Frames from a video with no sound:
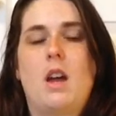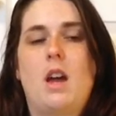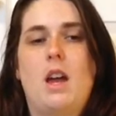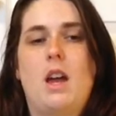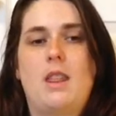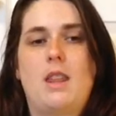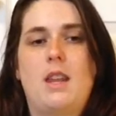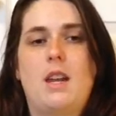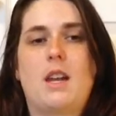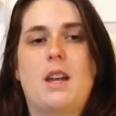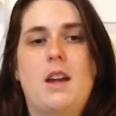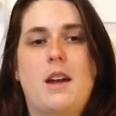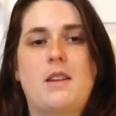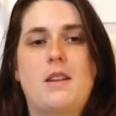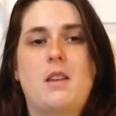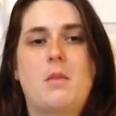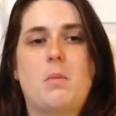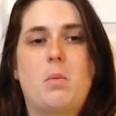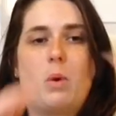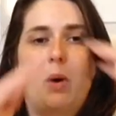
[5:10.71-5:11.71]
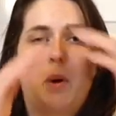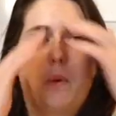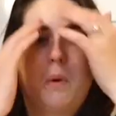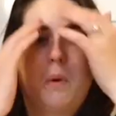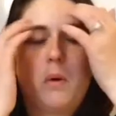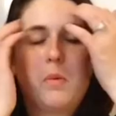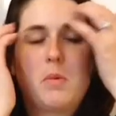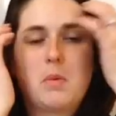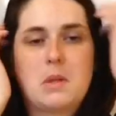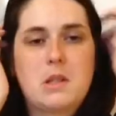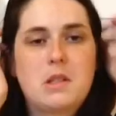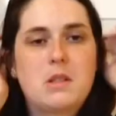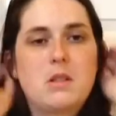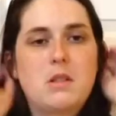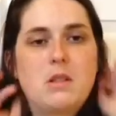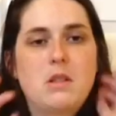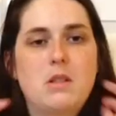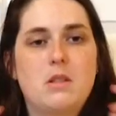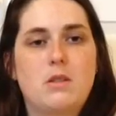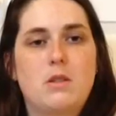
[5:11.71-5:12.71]
then it got to the point where it was
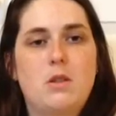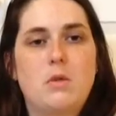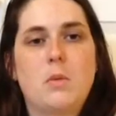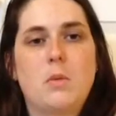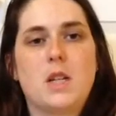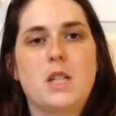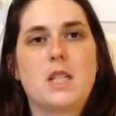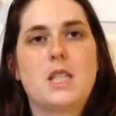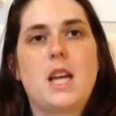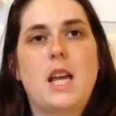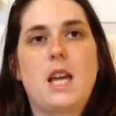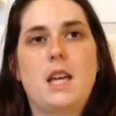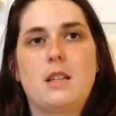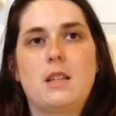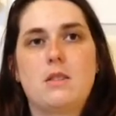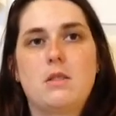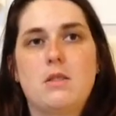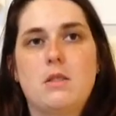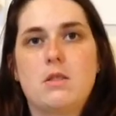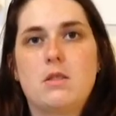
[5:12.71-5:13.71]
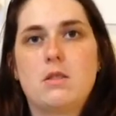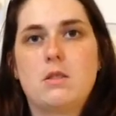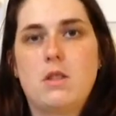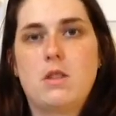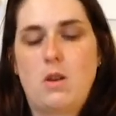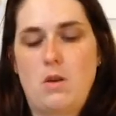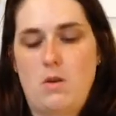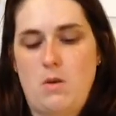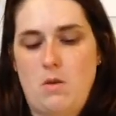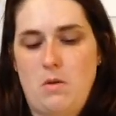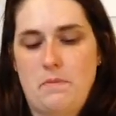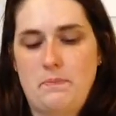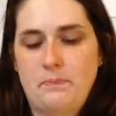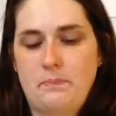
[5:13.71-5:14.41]
too much to handle, so